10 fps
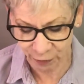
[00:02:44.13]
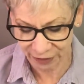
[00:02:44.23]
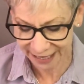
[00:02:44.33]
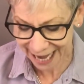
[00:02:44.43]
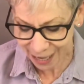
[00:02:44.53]
The
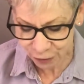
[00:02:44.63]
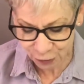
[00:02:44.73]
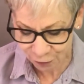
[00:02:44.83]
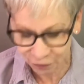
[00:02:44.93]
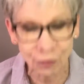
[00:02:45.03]

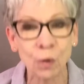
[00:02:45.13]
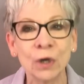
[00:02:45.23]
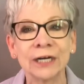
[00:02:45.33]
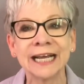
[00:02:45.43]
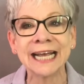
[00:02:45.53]
counsel of the
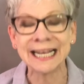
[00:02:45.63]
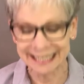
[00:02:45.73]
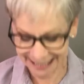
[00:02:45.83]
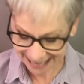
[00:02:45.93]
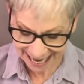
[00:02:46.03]
Lord
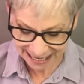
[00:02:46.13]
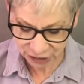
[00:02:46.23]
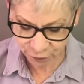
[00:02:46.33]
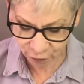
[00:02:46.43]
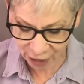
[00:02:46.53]

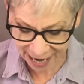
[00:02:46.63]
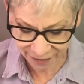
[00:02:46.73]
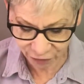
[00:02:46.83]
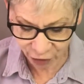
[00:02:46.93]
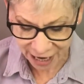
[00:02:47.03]
stands
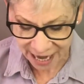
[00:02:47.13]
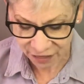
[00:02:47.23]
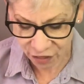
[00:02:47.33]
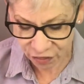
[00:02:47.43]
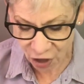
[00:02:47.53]
forever,
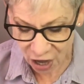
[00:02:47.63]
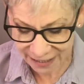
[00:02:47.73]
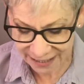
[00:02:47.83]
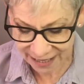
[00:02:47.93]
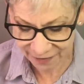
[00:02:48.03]
the
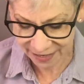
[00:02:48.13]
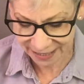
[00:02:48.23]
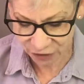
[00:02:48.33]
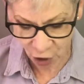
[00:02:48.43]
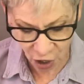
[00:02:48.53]
thoughts of
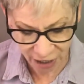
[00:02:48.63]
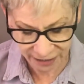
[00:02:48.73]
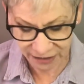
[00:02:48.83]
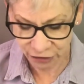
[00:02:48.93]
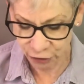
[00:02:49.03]
his
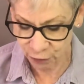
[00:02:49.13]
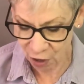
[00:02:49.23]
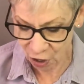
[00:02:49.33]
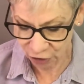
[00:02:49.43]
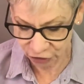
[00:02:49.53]
heart to
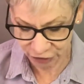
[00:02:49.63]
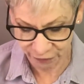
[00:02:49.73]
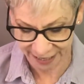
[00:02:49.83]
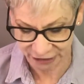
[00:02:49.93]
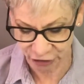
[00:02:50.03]
all
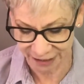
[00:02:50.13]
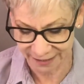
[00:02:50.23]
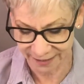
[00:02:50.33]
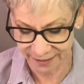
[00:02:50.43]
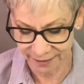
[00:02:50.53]

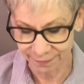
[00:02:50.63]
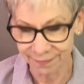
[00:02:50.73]
generations.